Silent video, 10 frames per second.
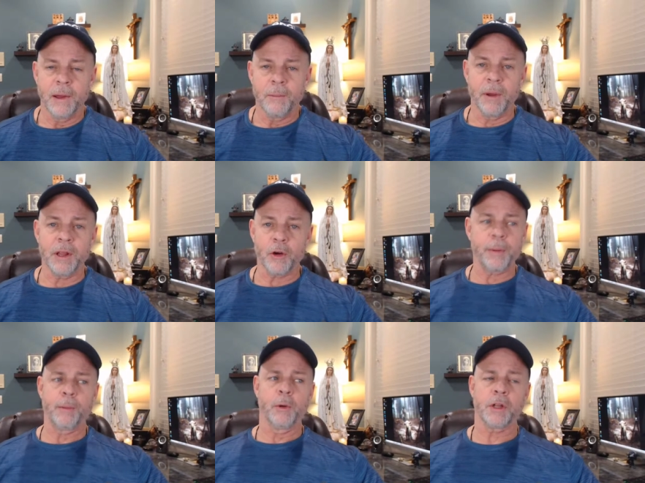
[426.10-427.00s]
But there were
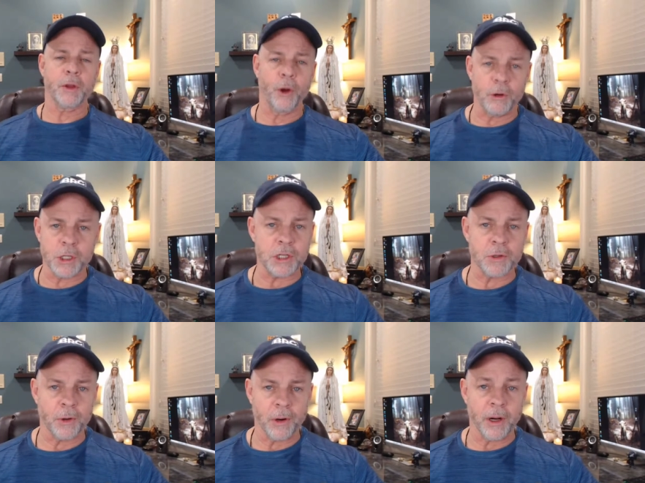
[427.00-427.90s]
people who went to the grocery
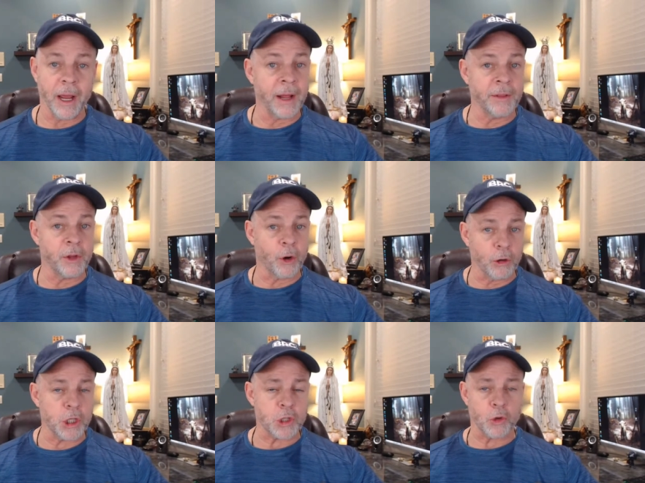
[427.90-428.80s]
store, and the
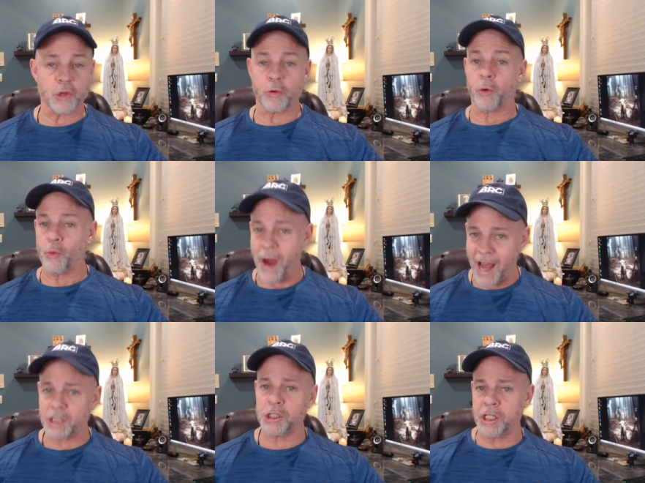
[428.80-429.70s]
grocery stores were
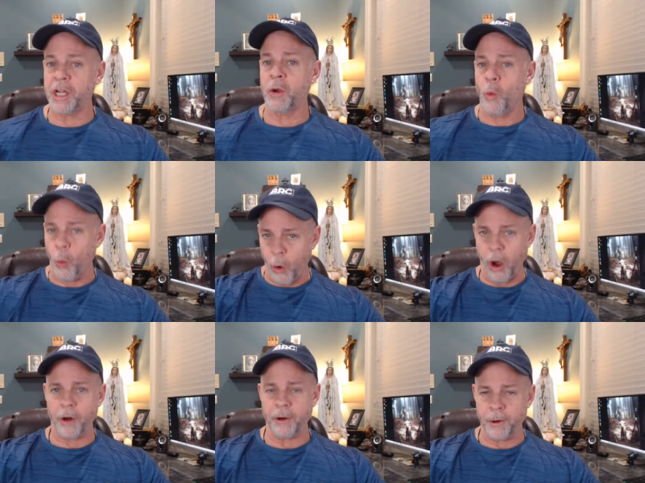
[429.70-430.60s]
rationing
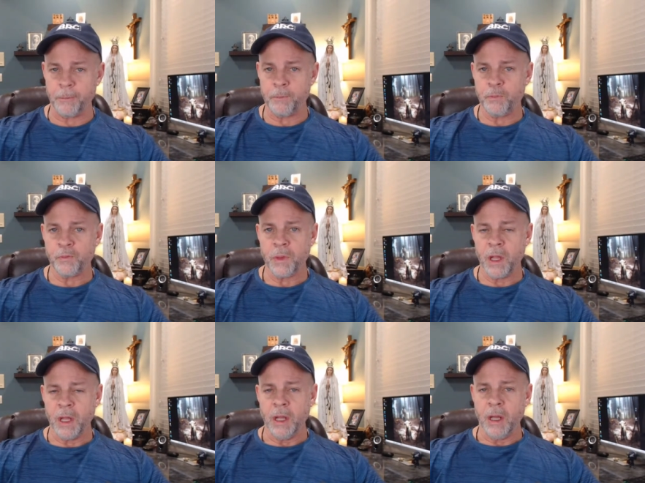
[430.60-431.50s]
water.
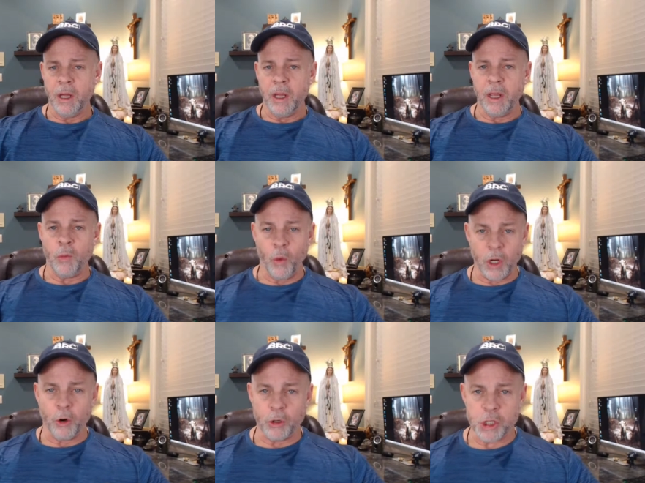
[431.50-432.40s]
In
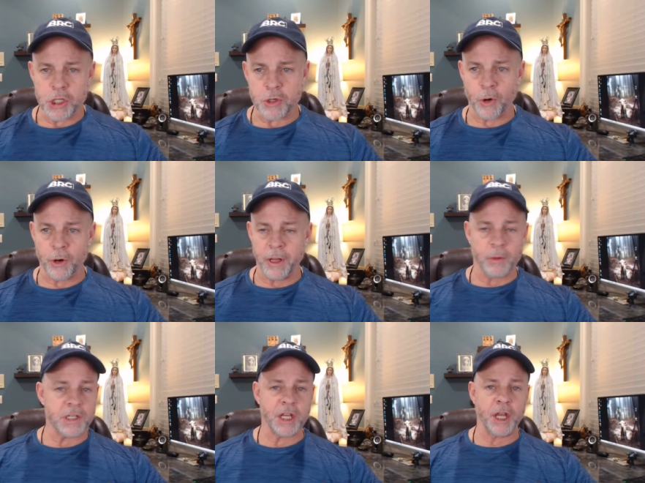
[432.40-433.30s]
one grocery store, they
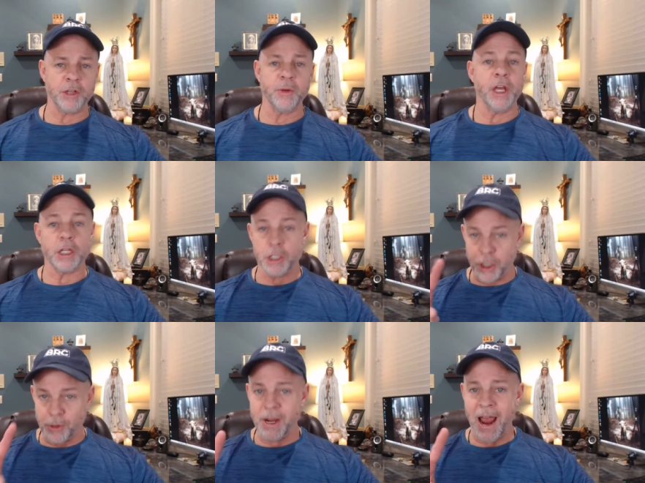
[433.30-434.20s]
were saying you get
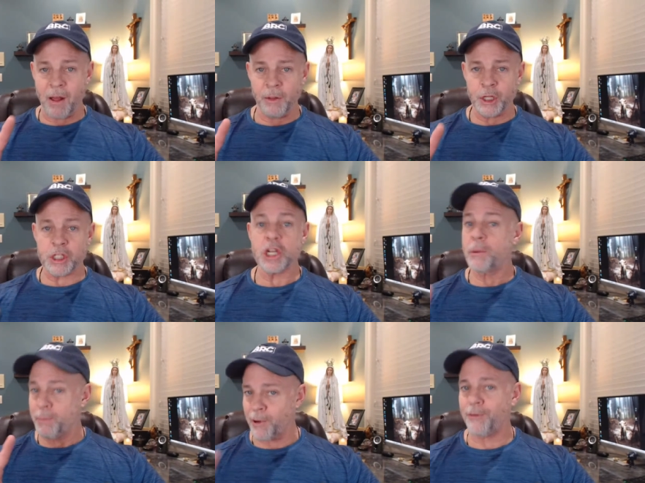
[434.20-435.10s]
2
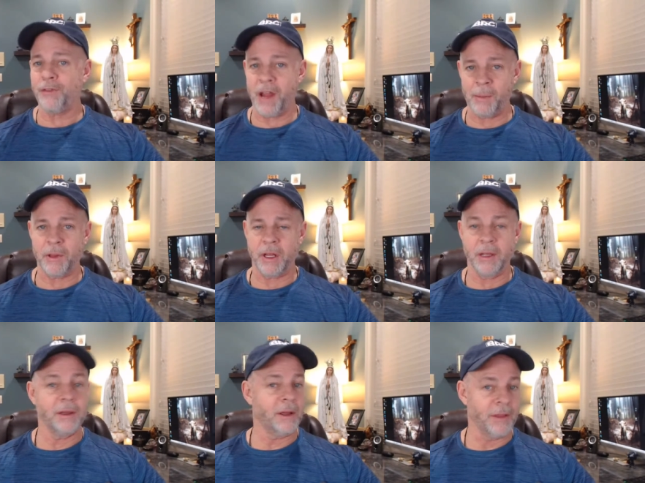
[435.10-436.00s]
gallons per family,
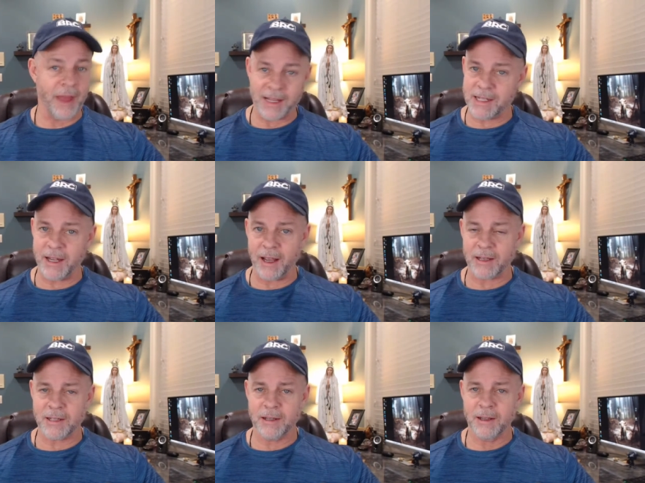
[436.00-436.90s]
and that's it.